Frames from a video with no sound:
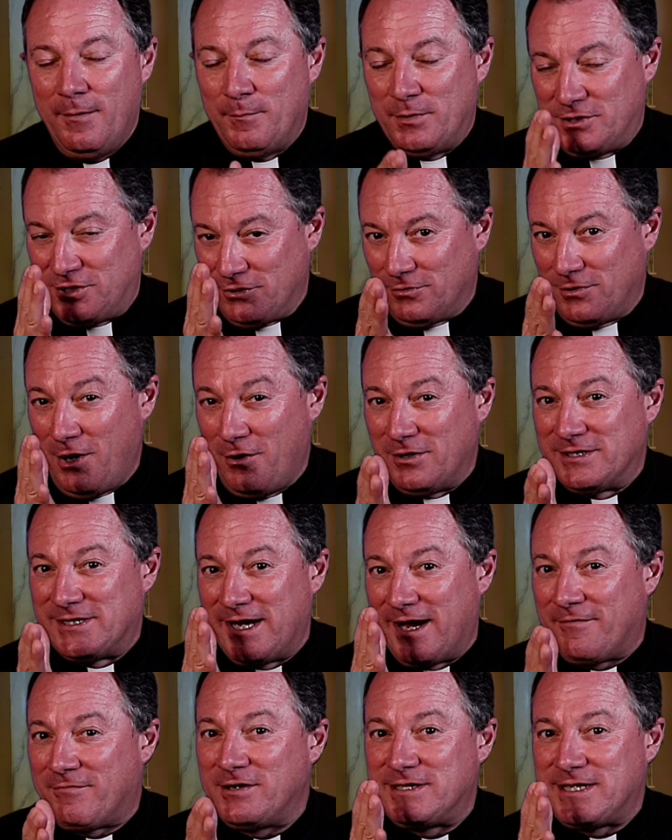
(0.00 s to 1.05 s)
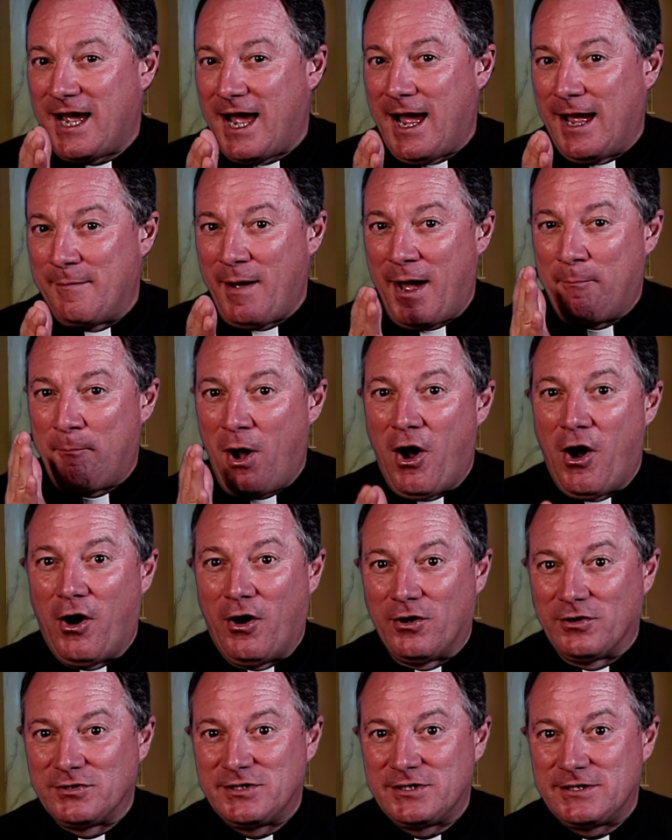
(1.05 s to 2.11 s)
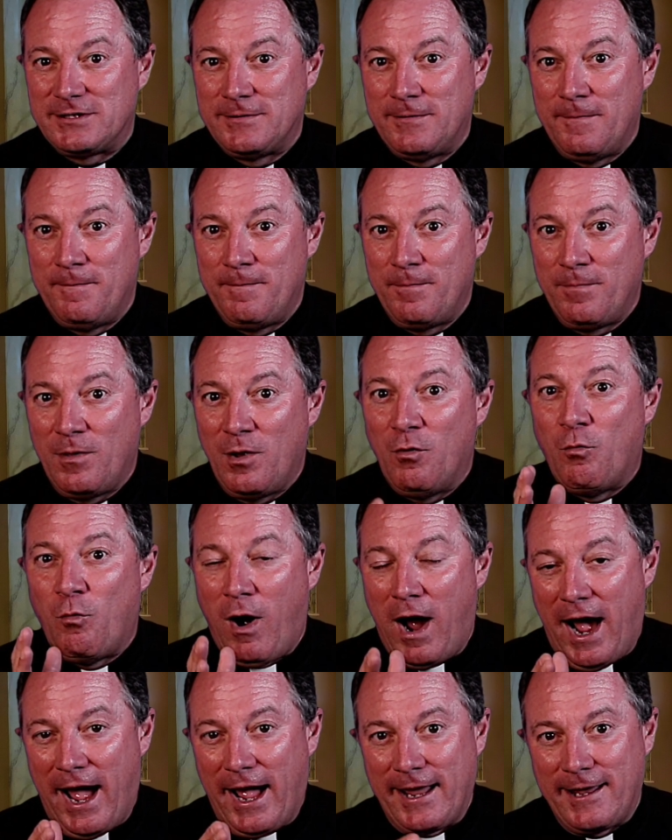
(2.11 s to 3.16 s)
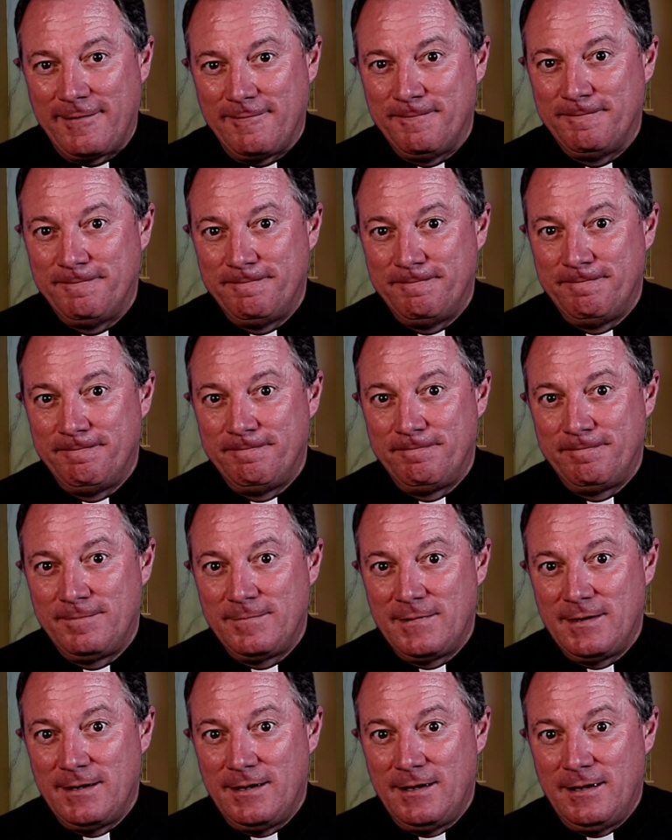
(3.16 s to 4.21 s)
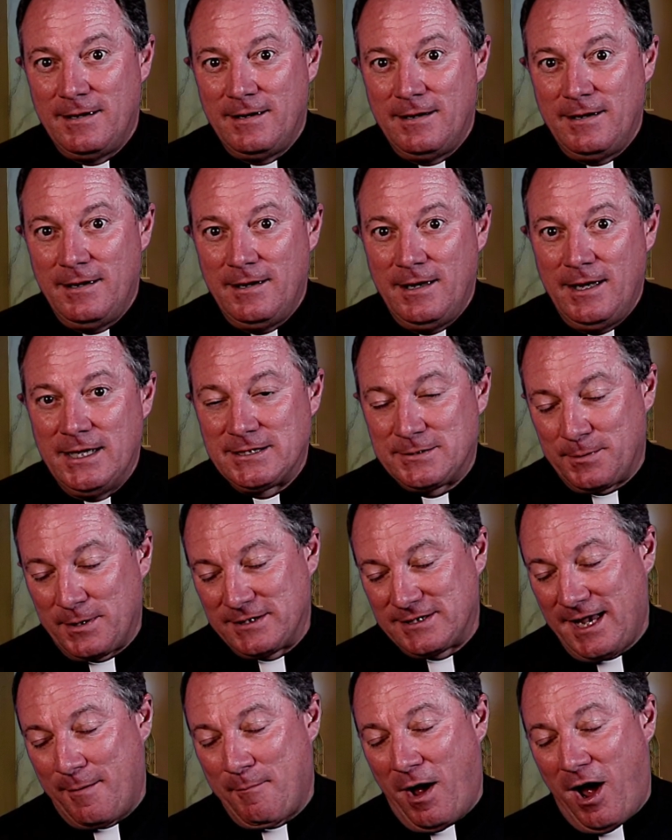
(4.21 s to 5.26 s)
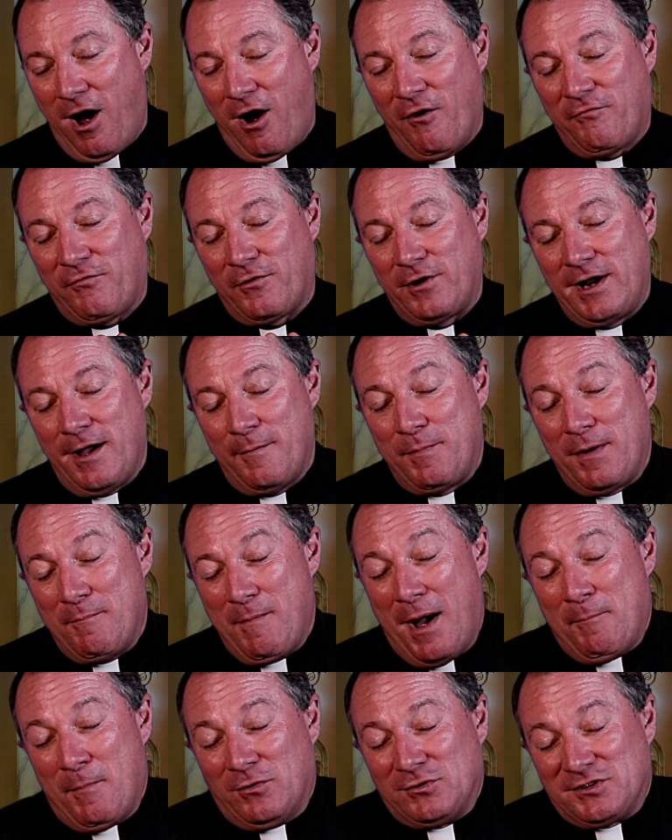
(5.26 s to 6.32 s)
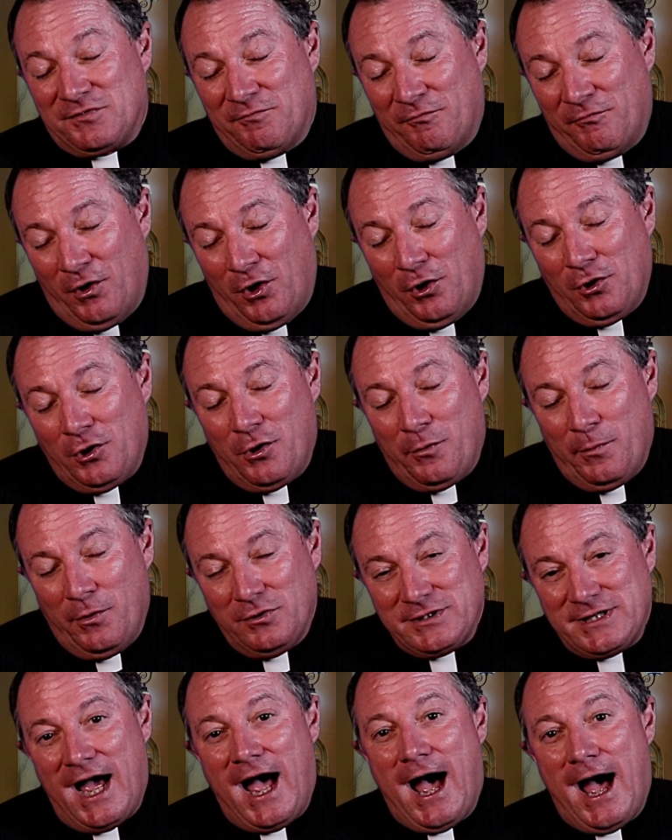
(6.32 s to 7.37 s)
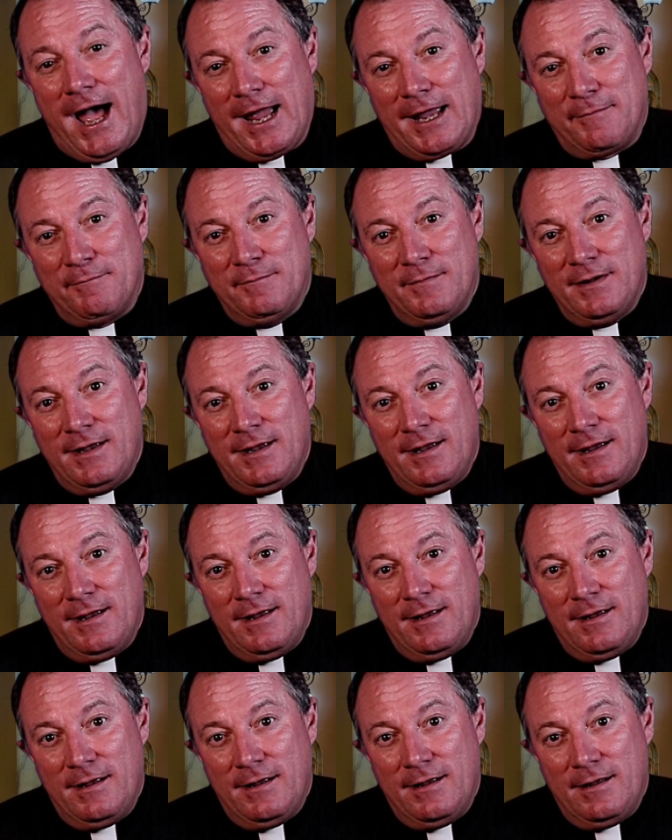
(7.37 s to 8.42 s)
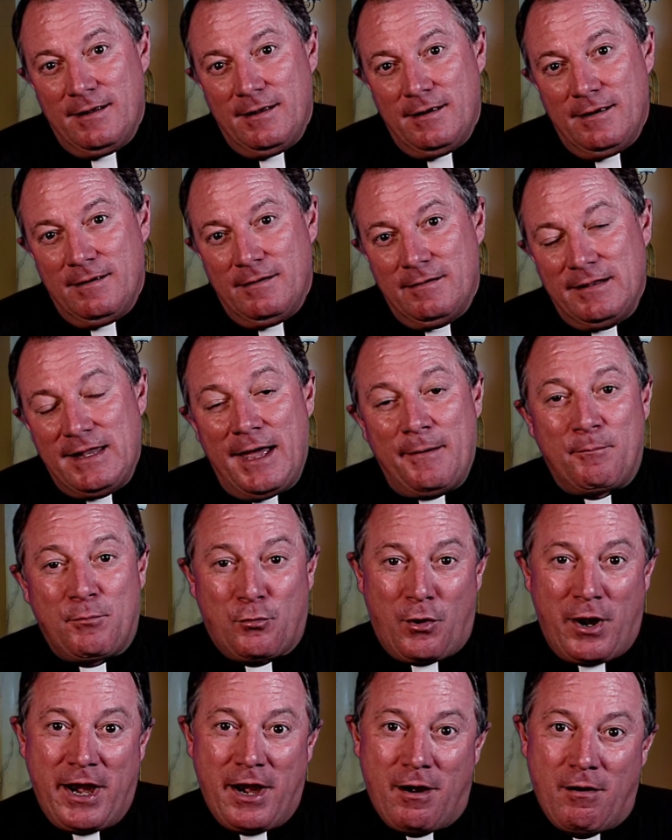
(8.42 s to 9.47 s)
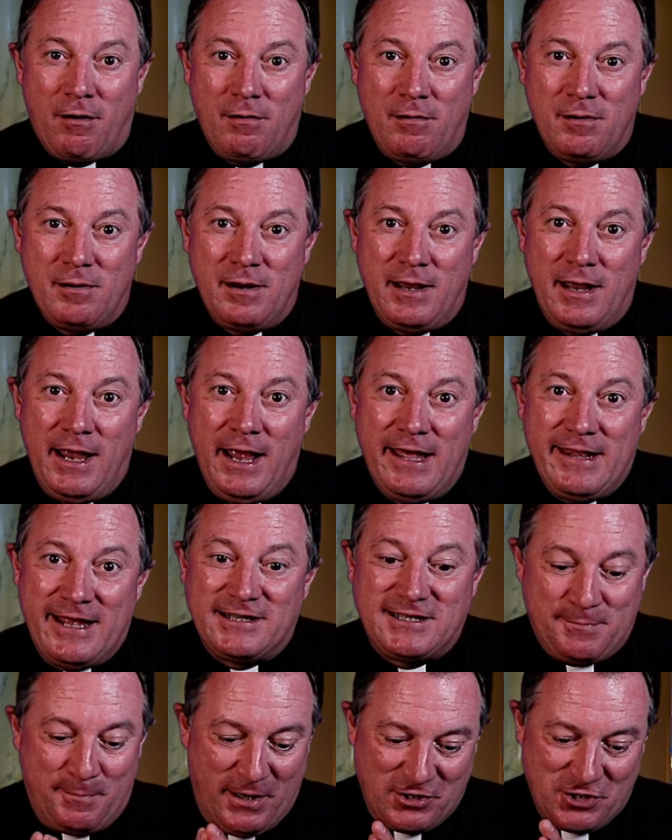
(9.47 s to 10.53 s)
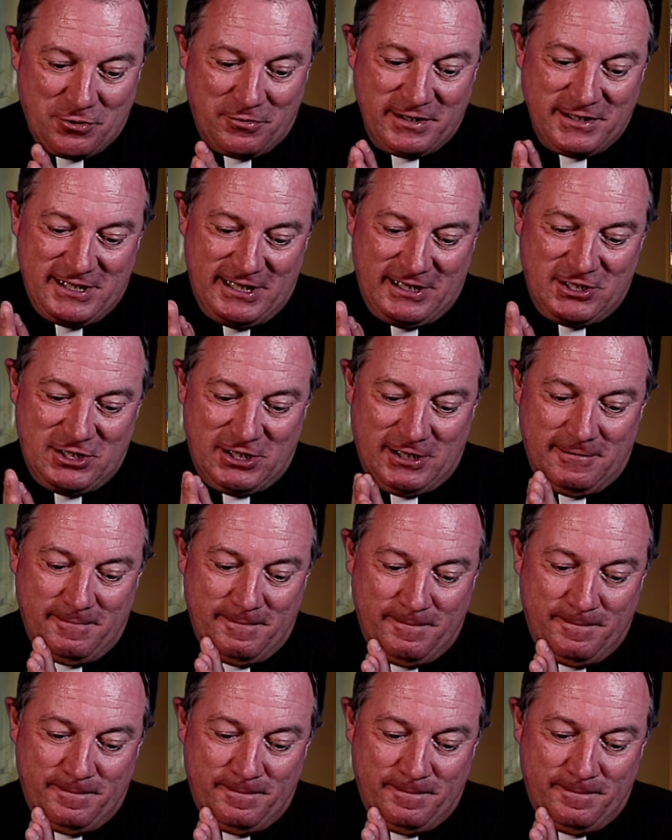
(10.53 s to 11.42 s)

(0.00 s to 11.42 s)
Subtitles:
But you'll notice every time I pause. Why? It's because I'm offering up at my most vulnerable time that prayer and that special intention.